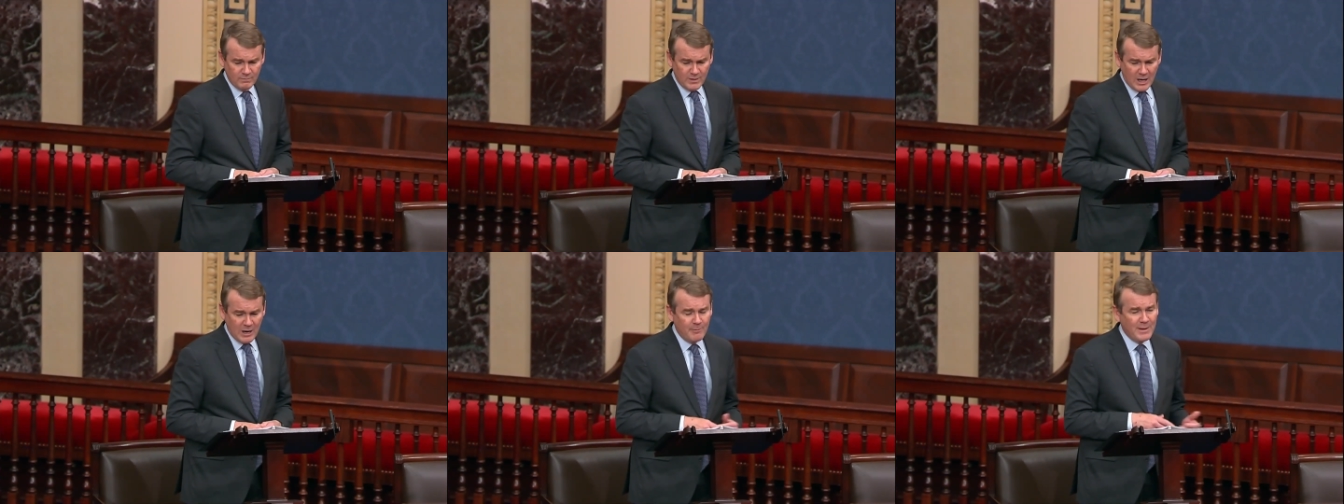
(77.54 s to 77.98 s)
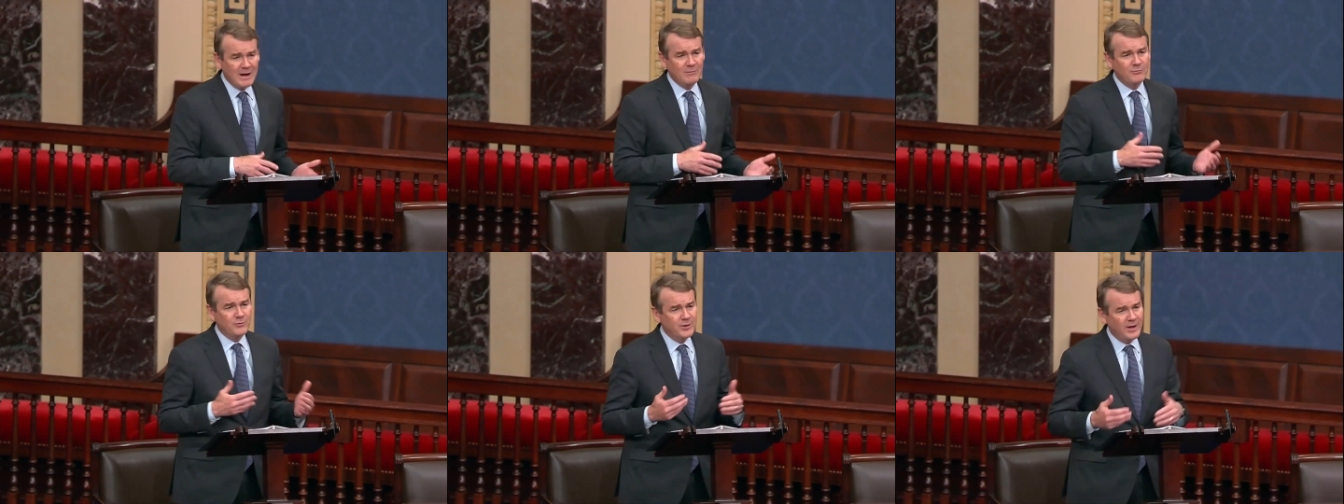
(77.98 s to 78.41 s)
Our
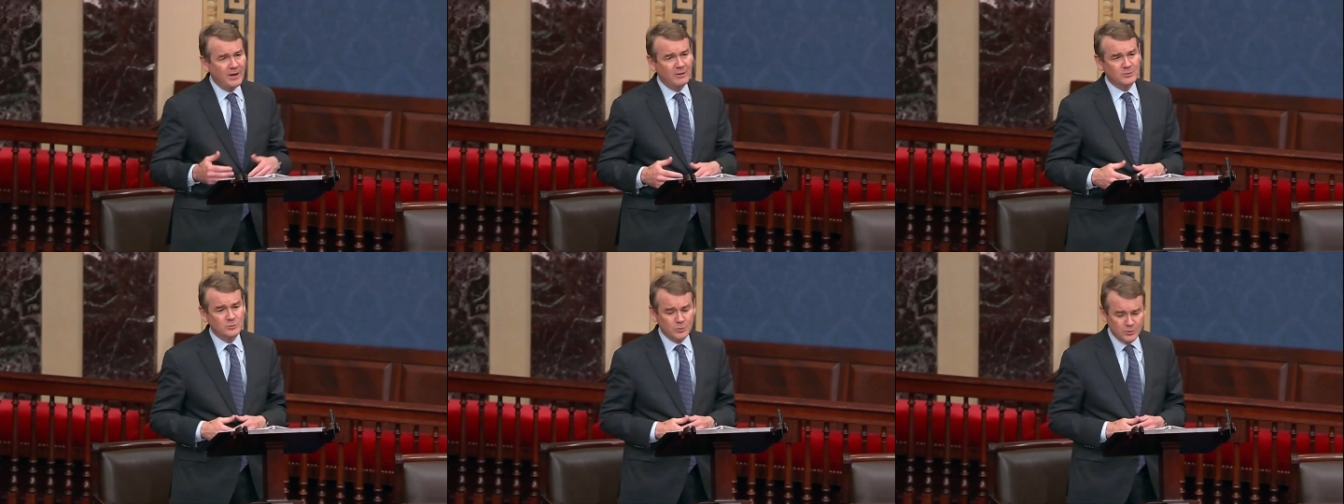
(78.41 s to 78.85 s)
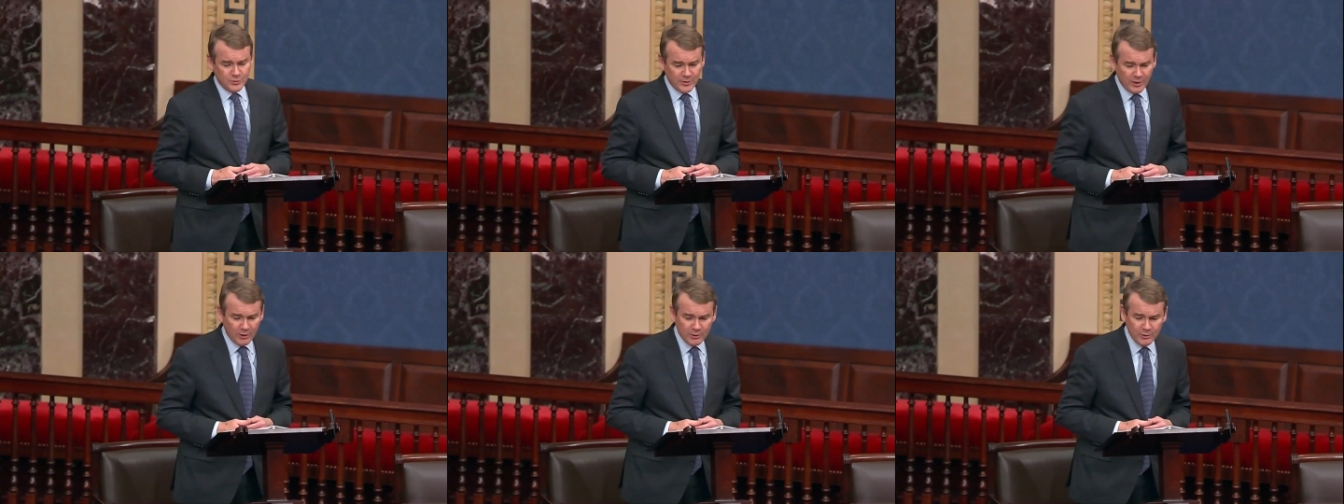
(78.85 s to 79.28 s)
mountain towns will
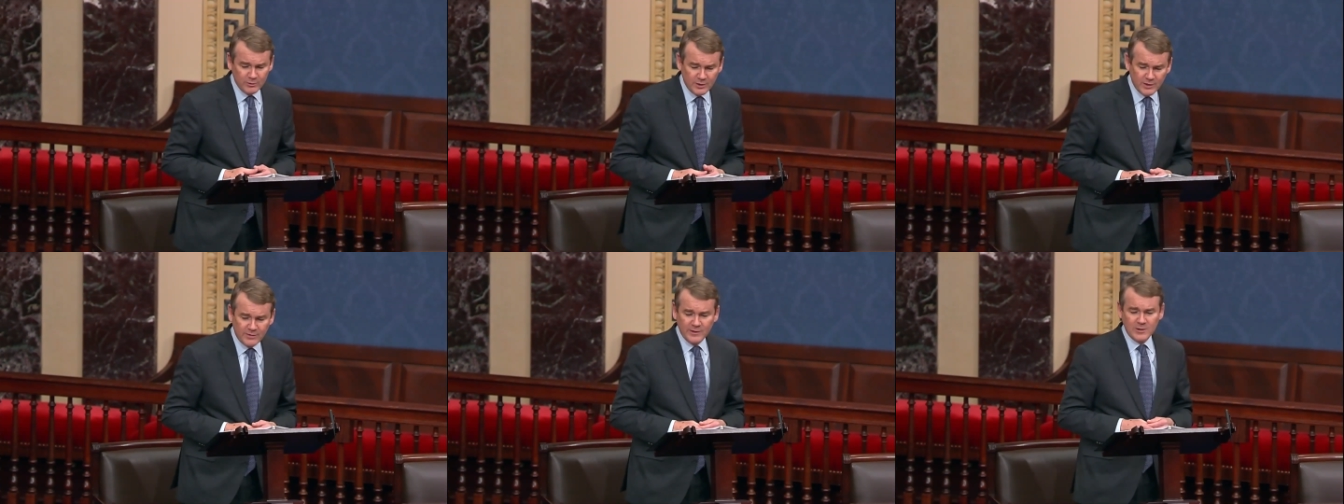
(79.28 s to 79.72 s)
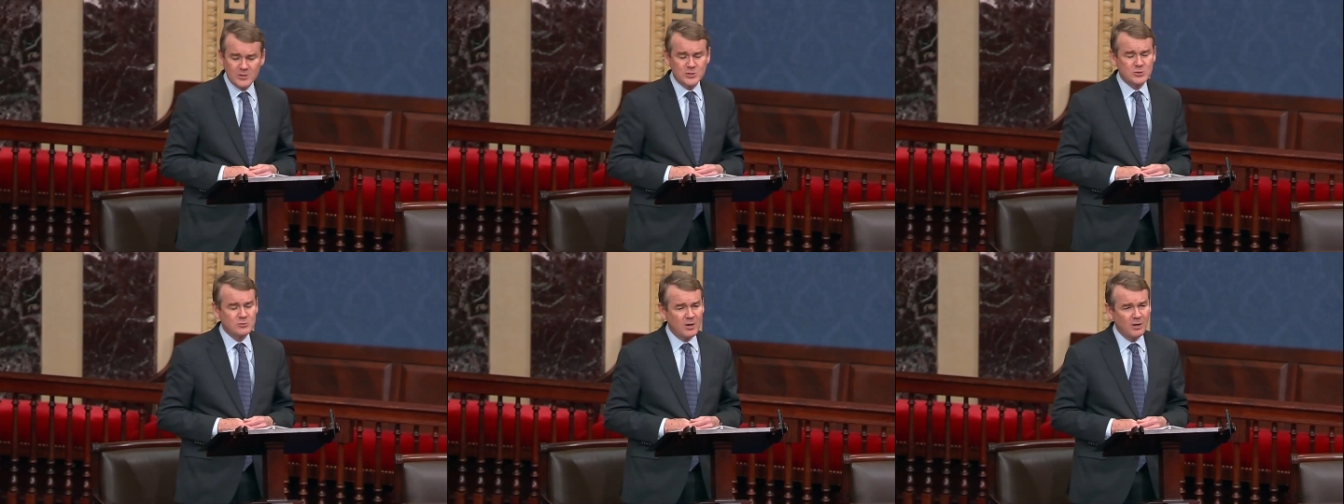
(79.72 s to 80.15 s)
tell you that they're
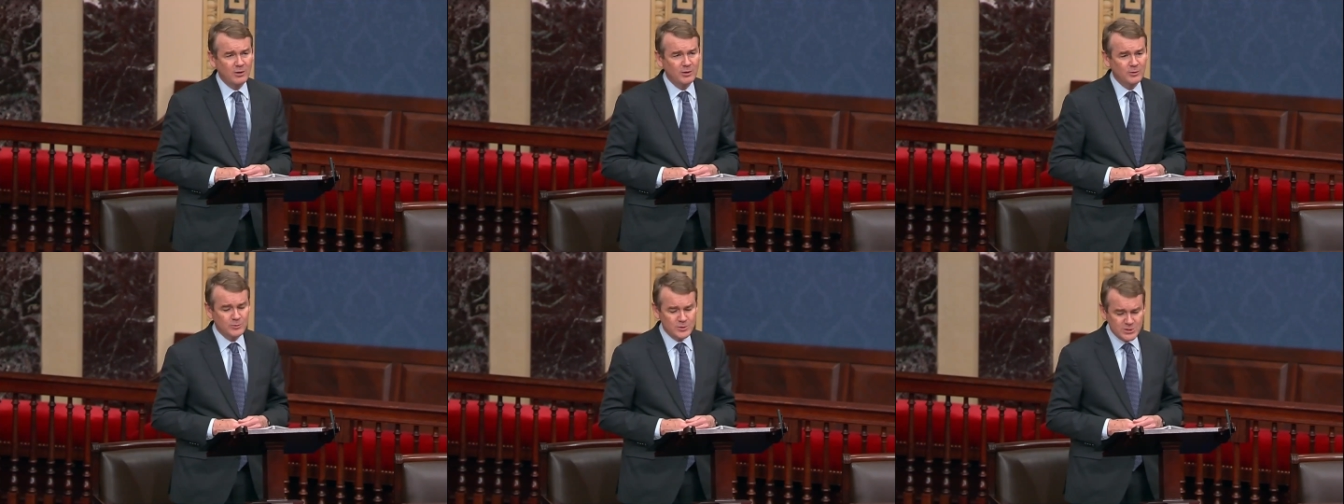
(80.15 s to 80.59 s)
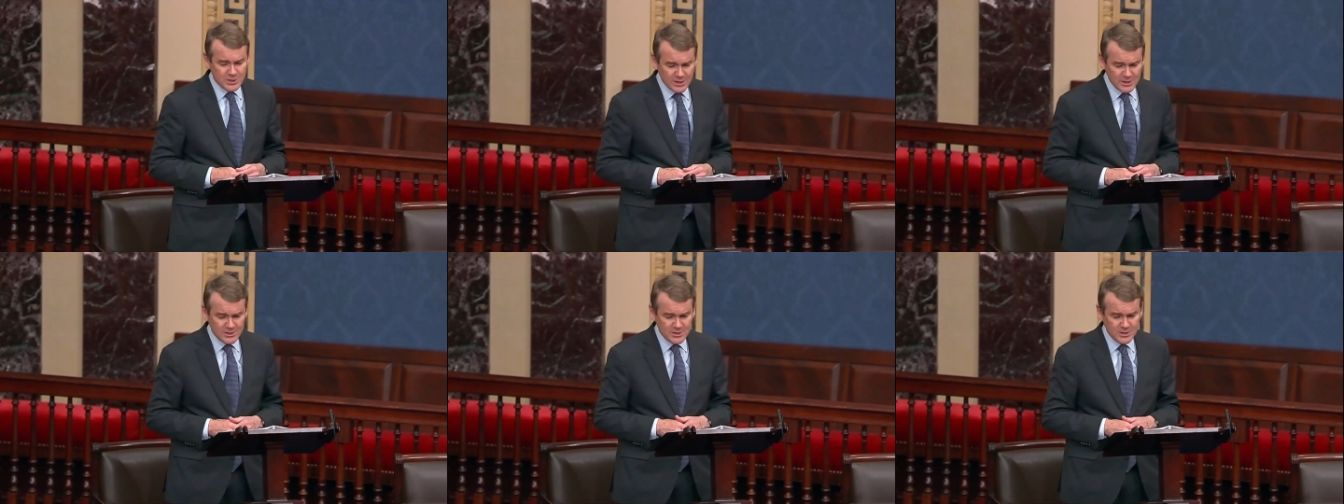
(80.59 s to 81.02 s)
struggling with
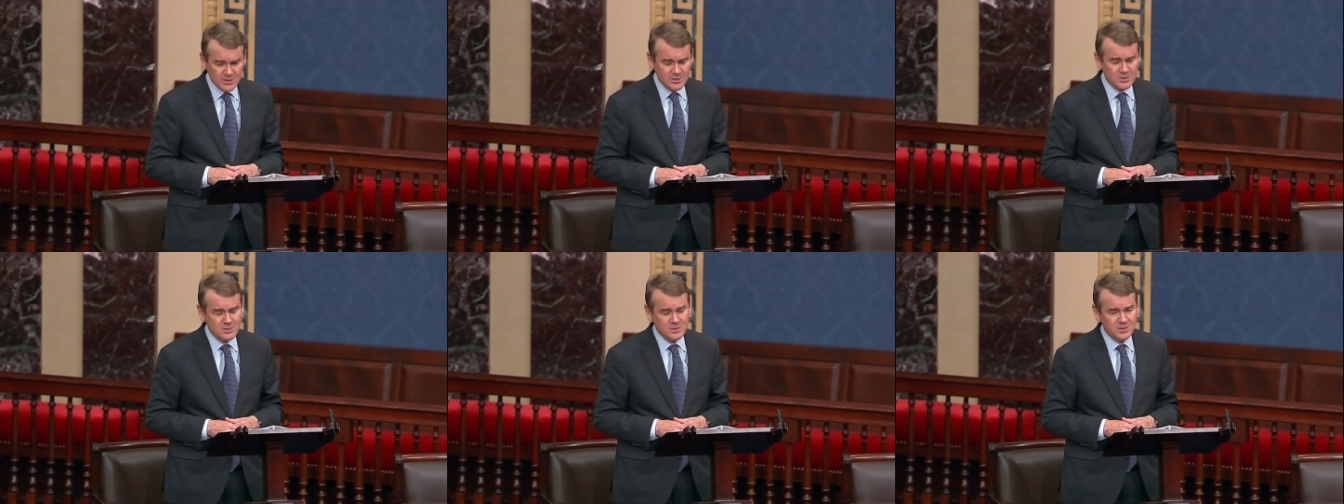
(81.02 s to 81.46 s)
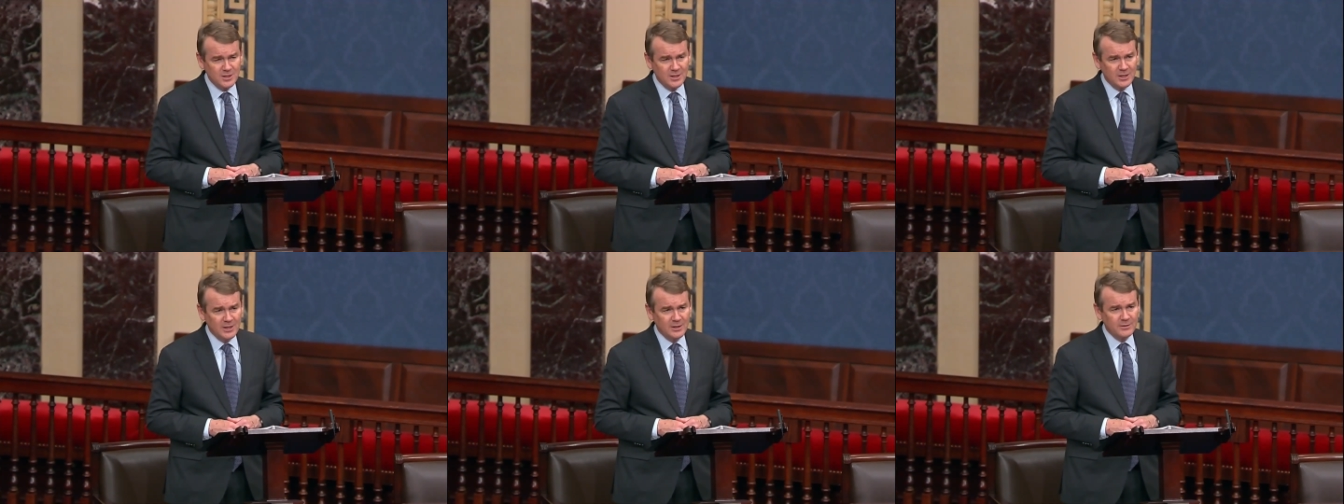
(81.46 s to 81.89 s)
ski seasons
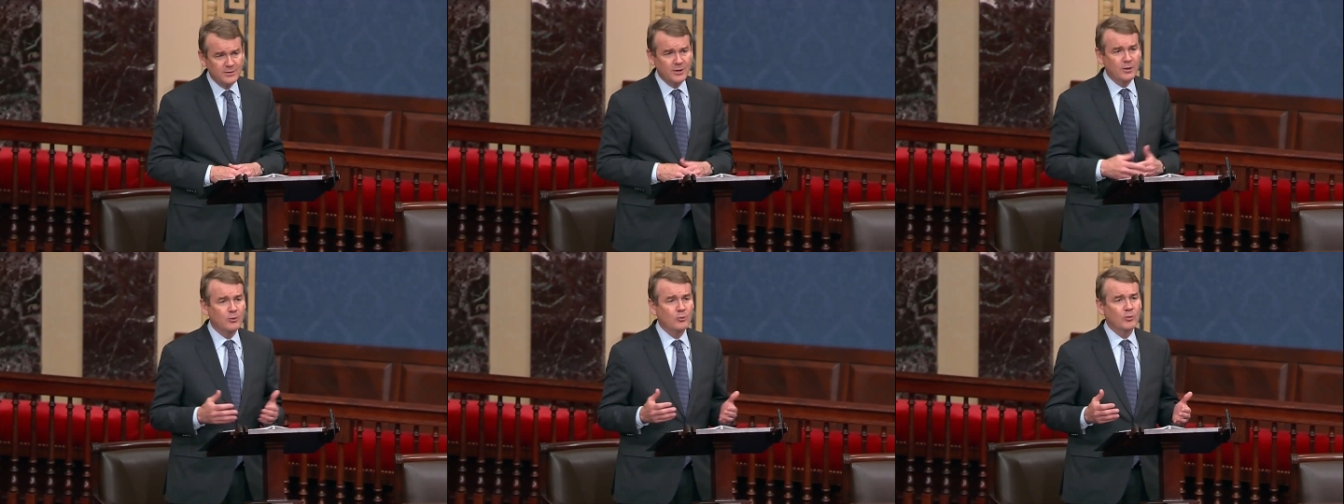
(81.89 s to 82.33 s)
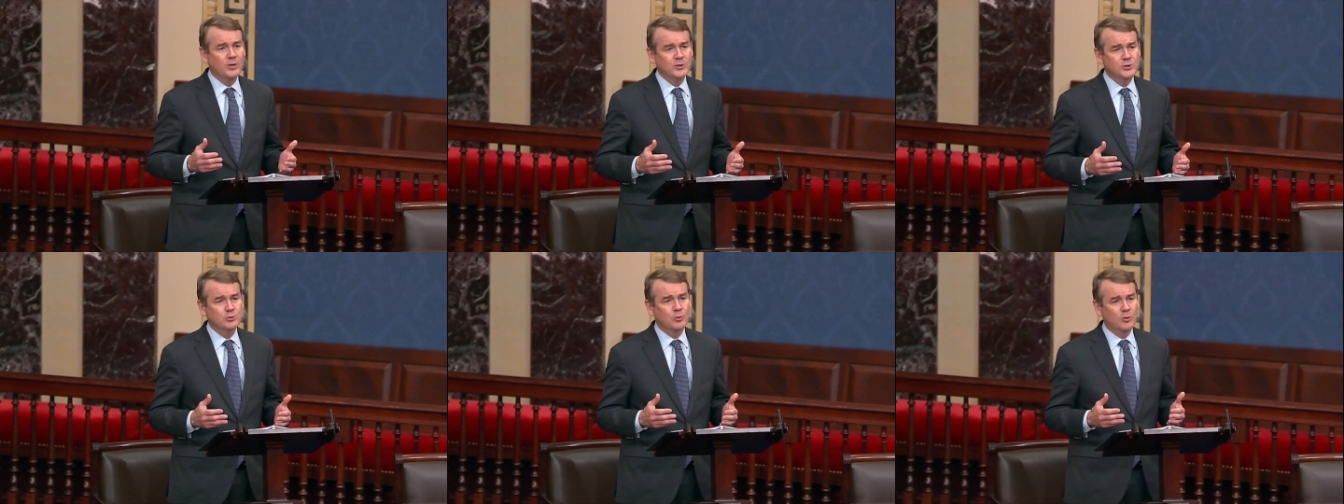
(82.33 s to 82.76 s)
that are growing
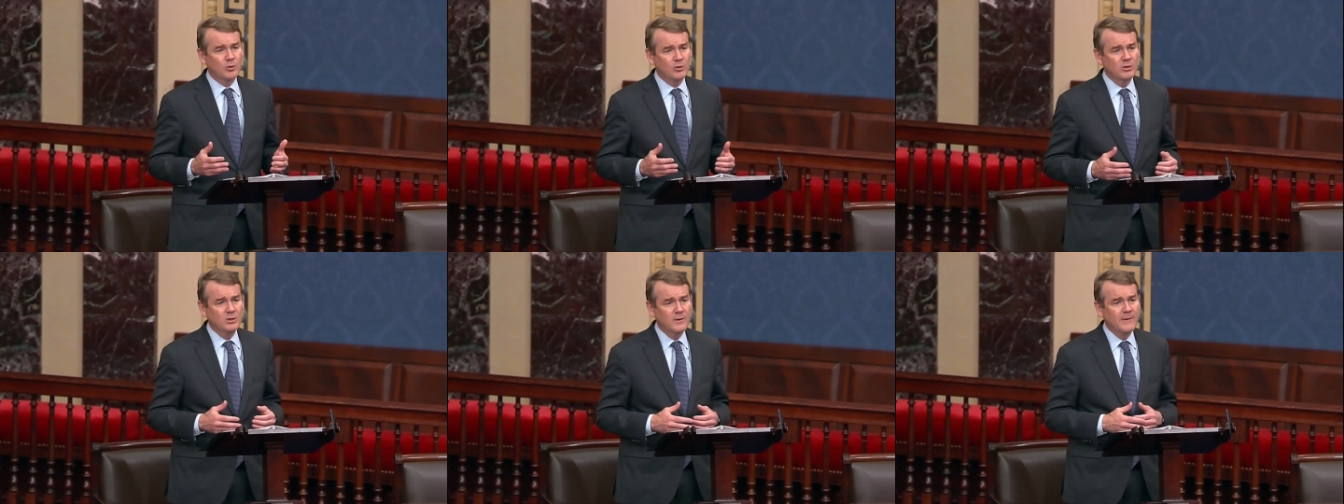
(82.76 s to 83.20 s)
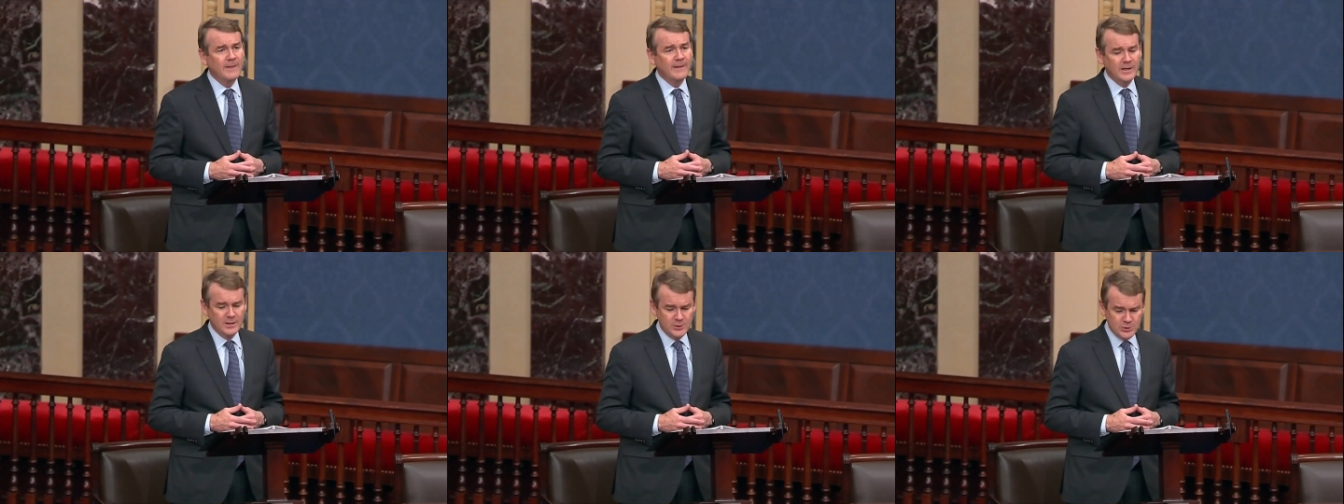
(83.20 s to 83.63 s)
shorter
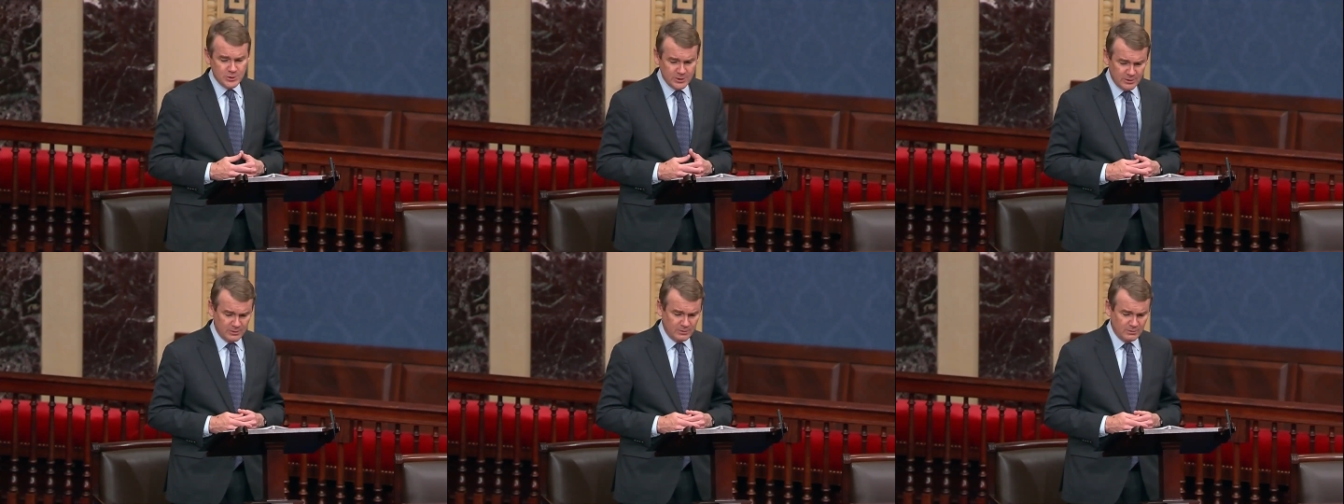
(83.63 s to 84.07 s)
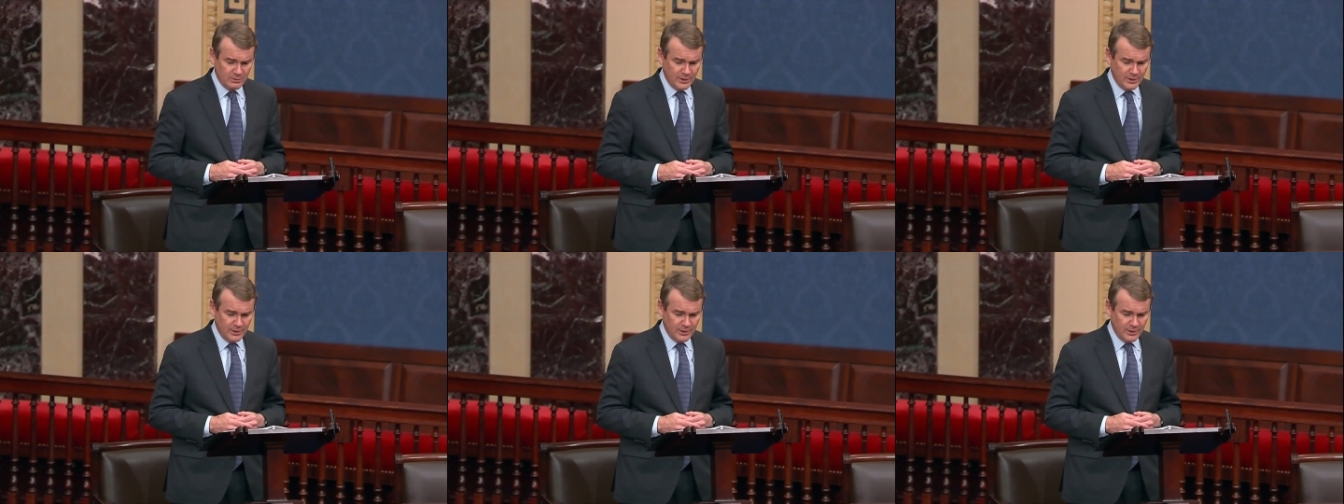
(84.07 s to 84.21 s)
each year.